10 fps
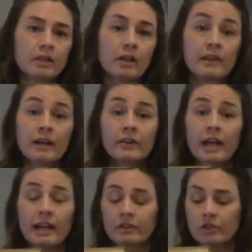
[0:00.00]
On the other
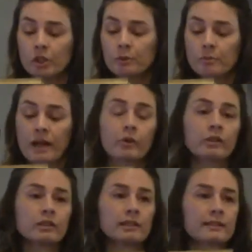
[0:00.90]
hand, human
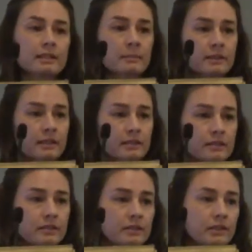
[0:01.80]
power is limited.
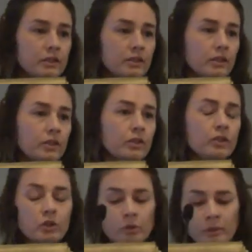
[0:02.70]

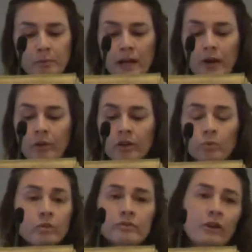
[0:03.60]
Human
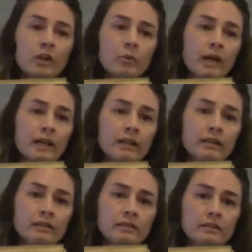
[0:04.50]
power will fall away.
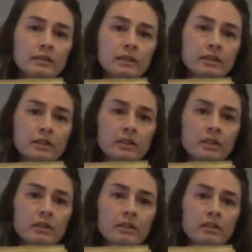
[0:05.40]

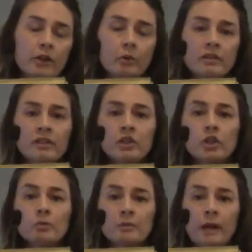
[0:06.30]
The only thing
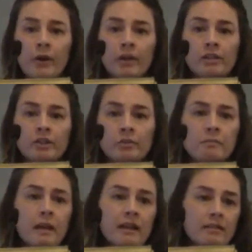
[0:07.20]
human power can do
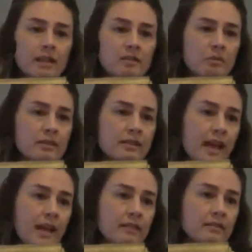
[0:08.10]
is make things with its
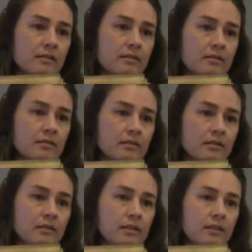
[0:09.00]
hands
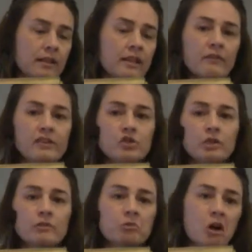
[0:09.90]
that
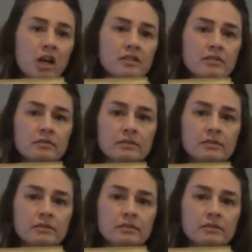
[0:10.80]
eventually rot.